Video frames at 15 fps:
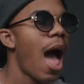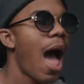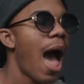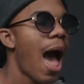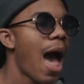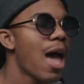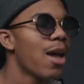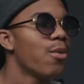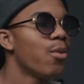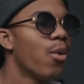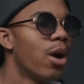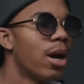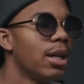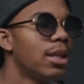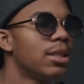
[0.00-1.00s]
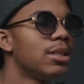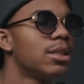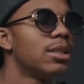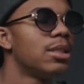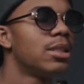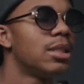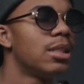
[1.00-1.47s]
I want
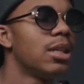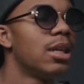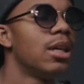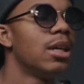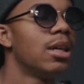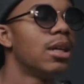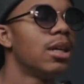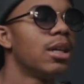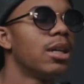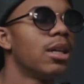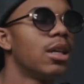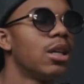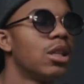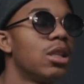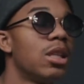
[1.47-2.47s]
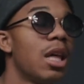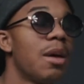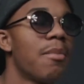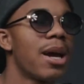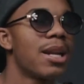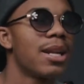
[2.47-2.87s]
to set my